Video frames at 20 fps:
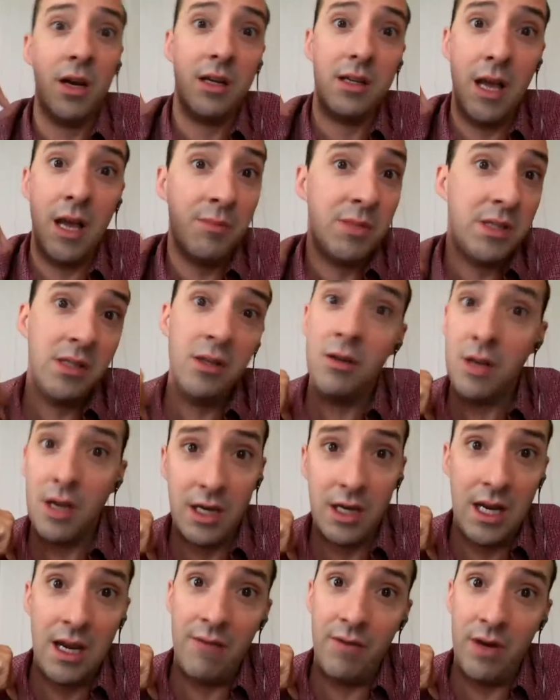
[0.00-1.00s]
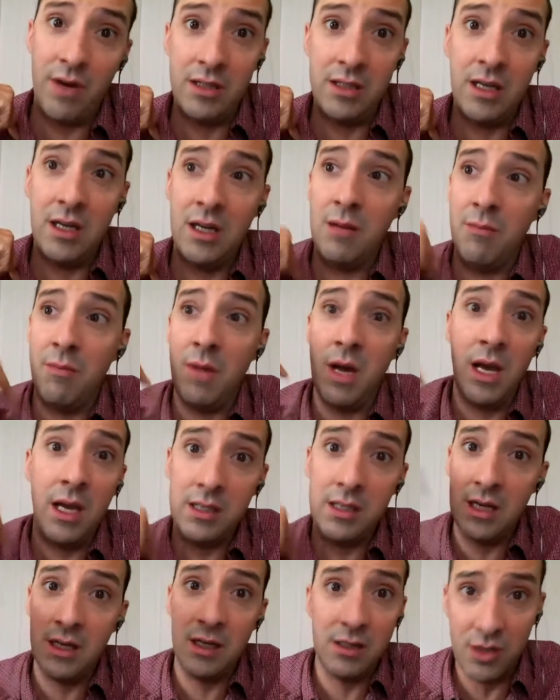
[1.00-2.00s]
Gonna, I'm still not going to have an identity. My
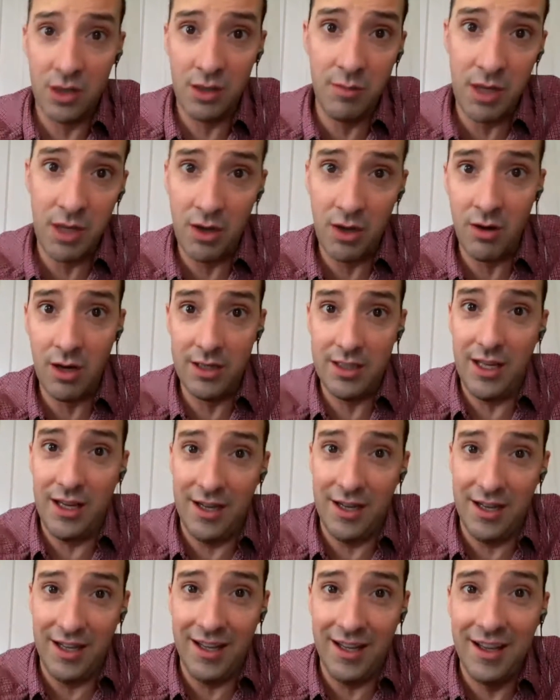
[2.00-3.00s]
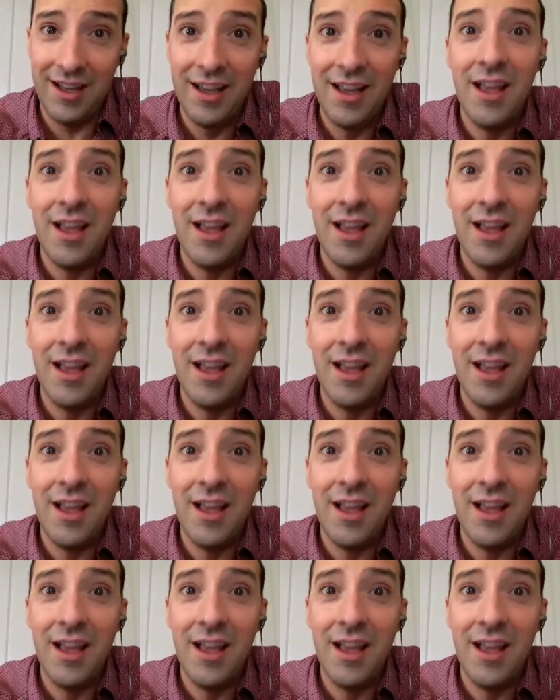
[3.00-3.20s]
identity is going to be her identity.